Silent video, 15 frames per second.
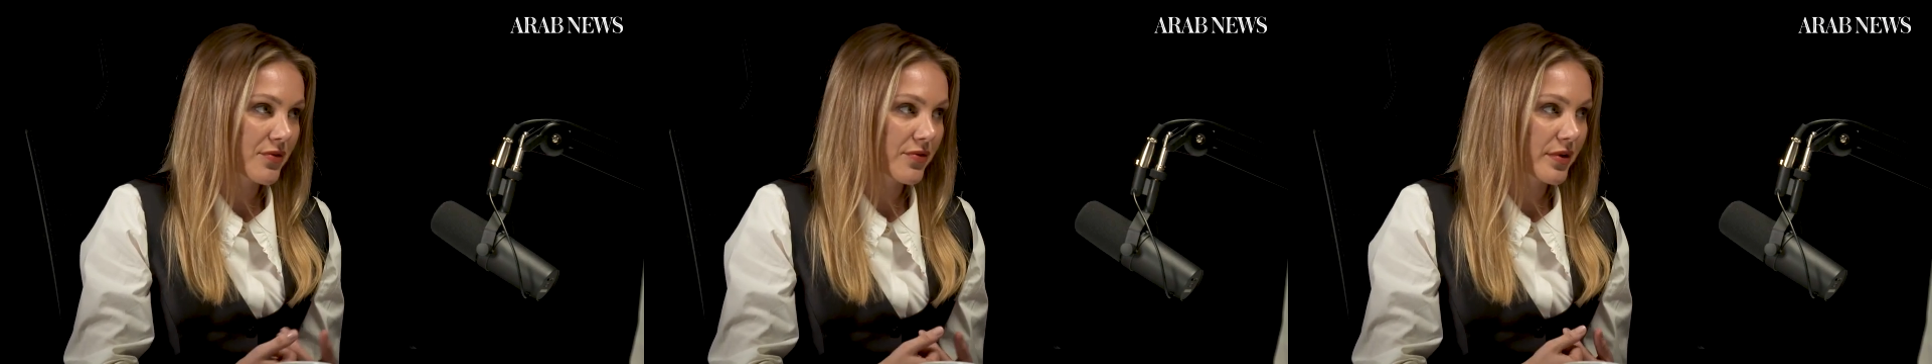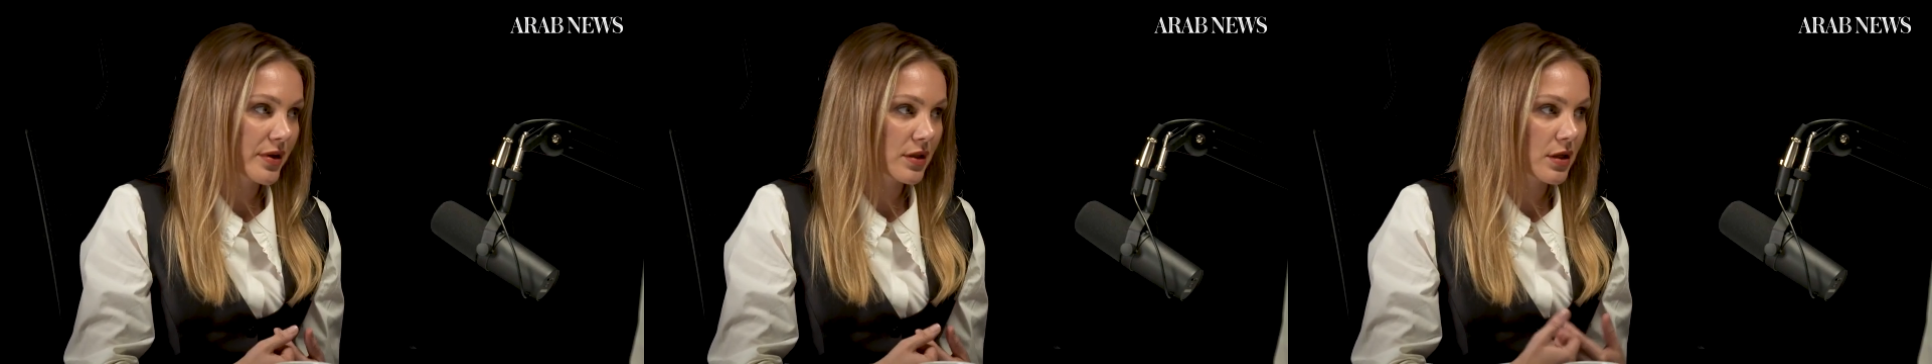
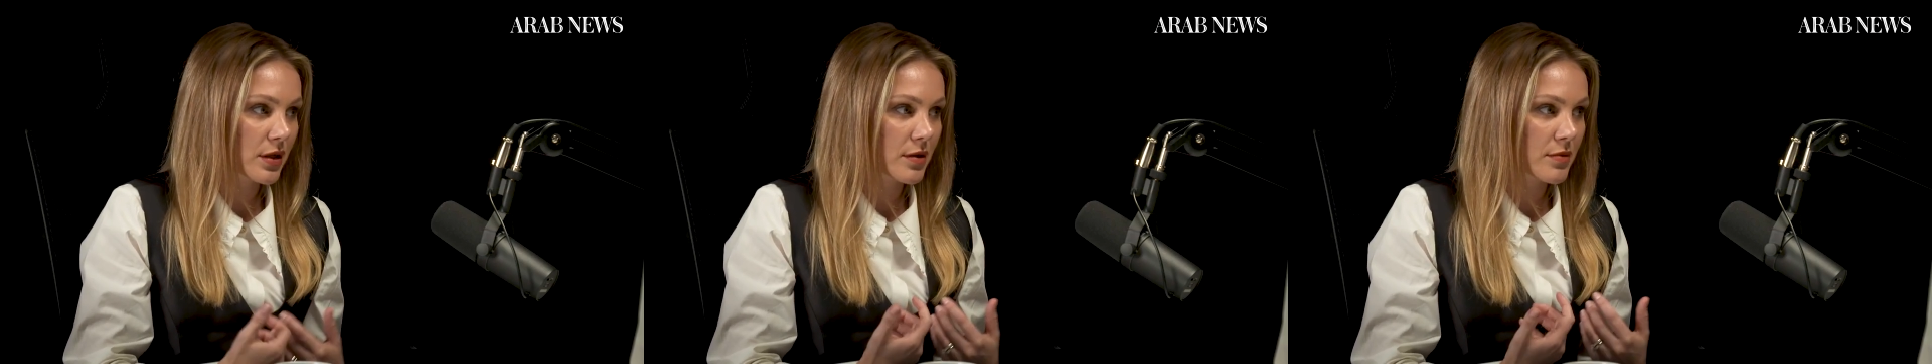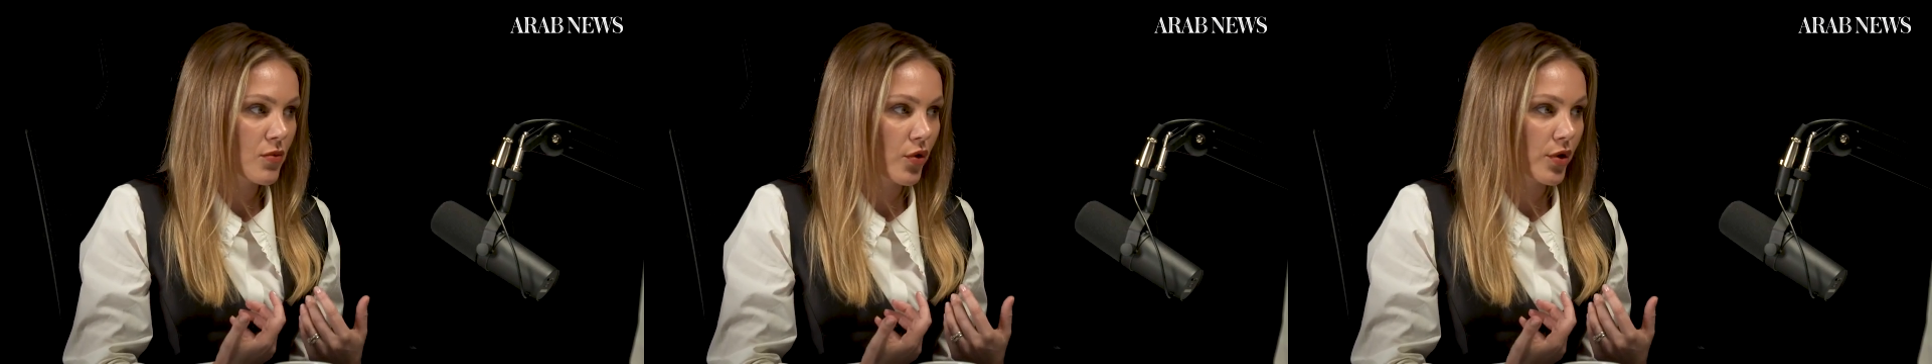feel
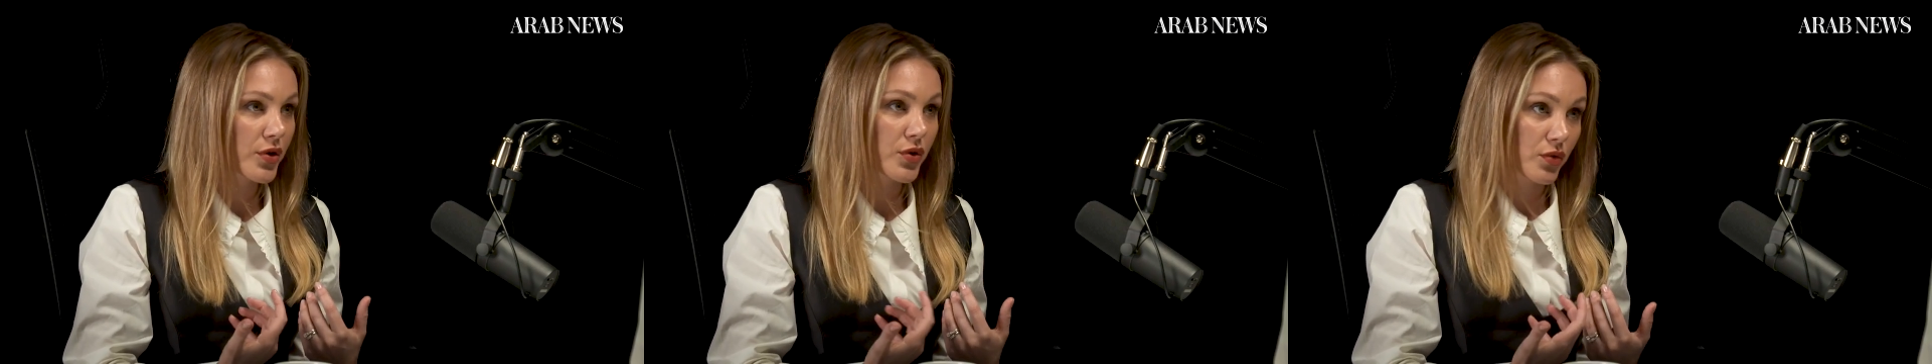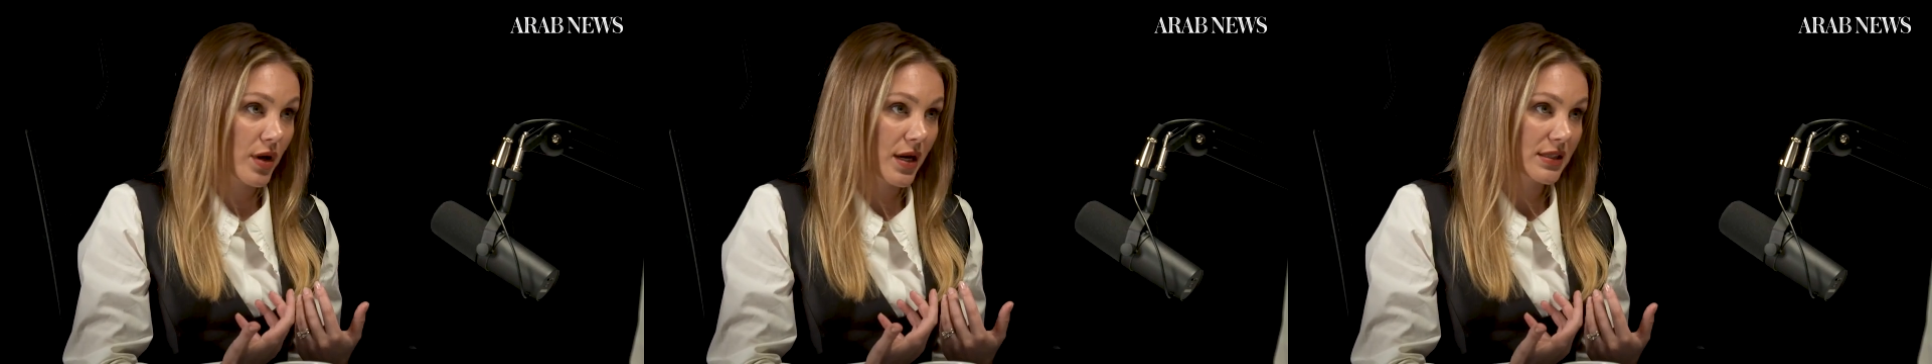more
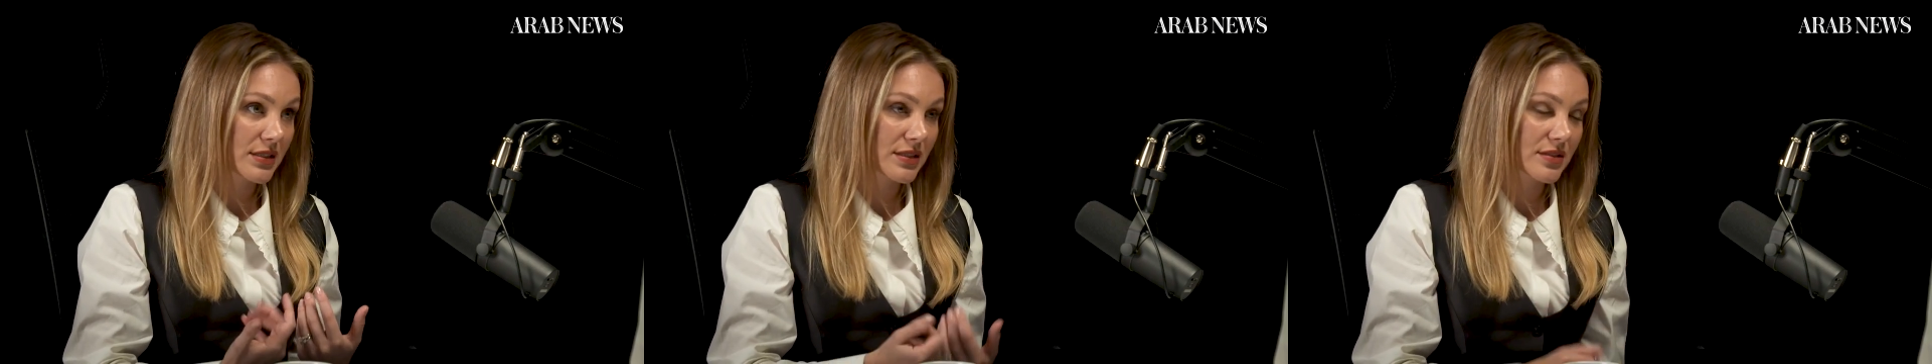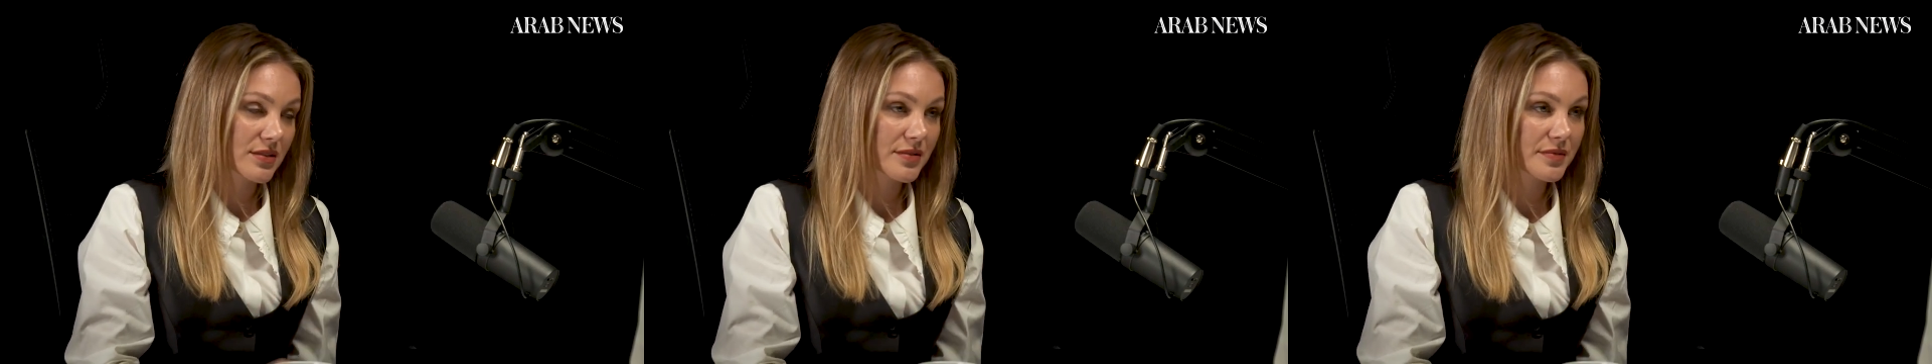
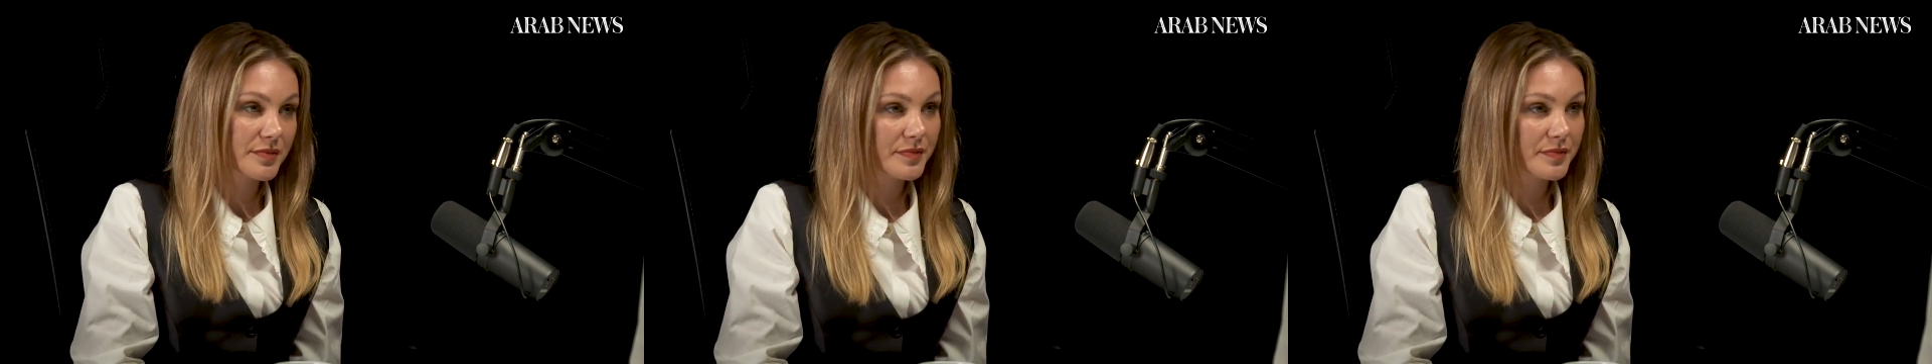united.